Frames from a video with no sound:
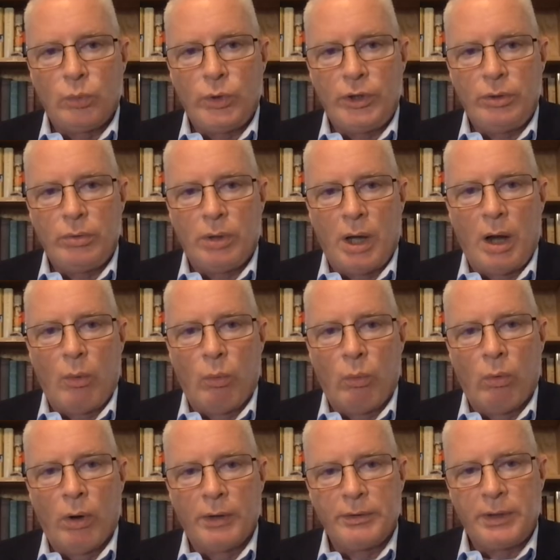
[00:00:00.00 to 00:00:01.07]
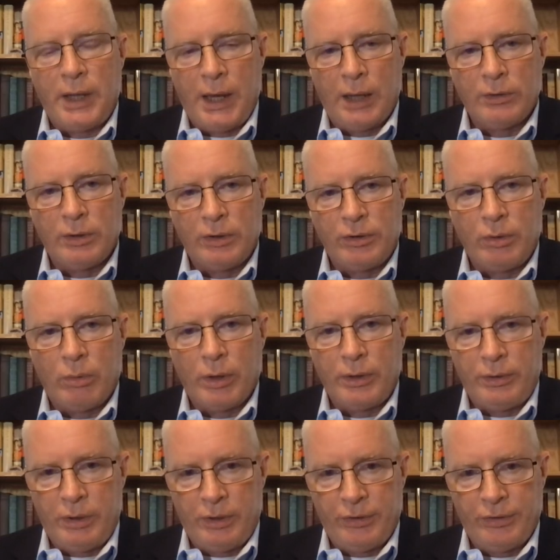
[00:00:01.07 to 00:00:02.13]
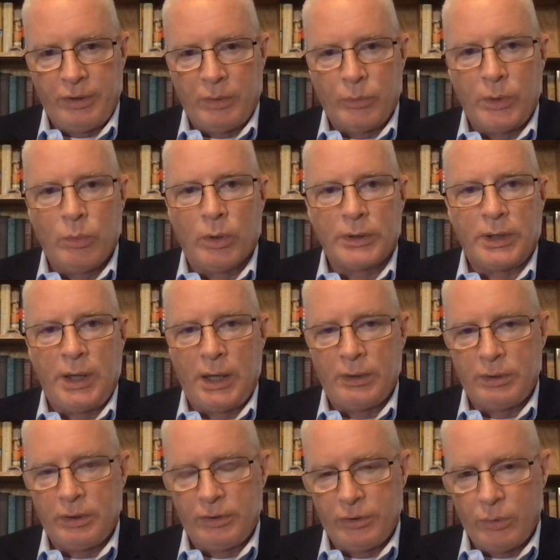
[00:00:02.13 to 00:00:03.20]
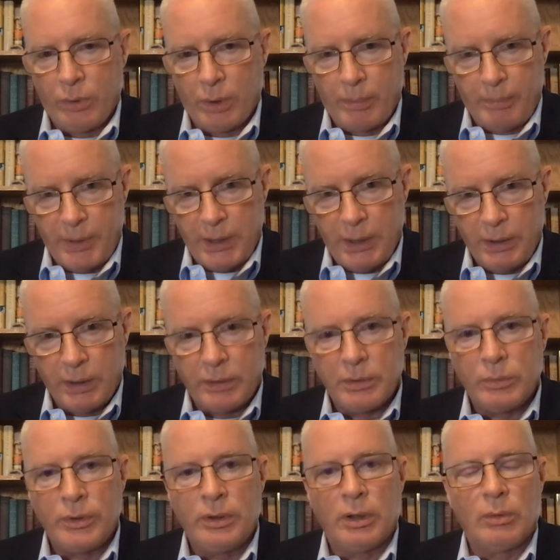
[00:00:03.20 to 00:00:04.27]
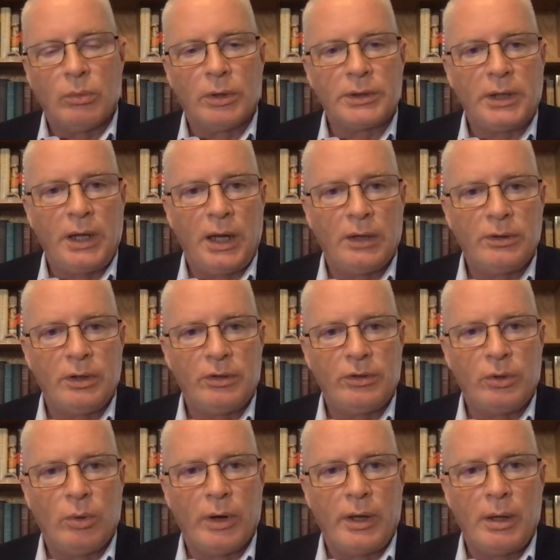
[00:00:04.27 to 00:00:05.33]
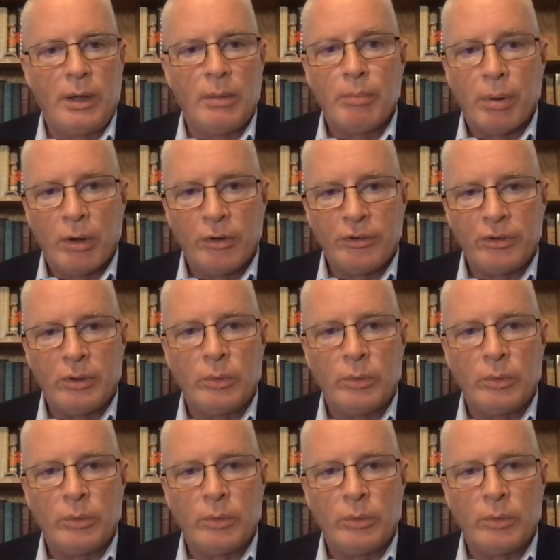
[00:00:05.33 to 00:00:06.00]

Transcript: We do not want candidates who are distant. We want candidates who are immediate. We don't want candidates who are impersonal.